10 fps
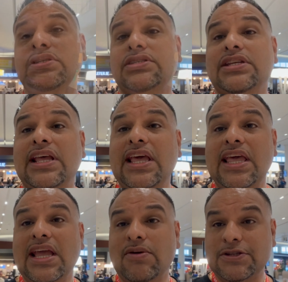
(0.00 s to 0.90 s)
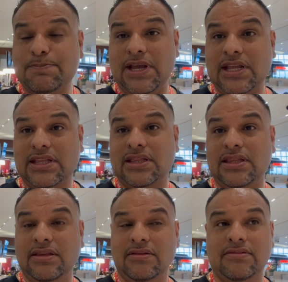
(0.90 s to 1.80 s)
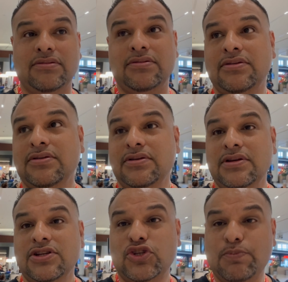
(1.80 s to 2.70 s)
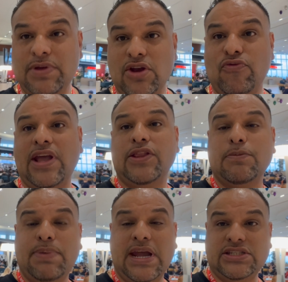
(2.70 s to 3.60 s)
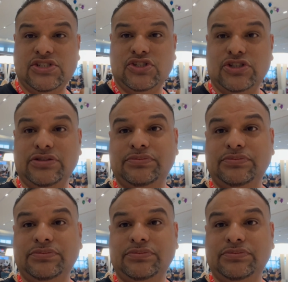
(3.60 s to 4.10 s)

Today, I was picked to be a random passenger.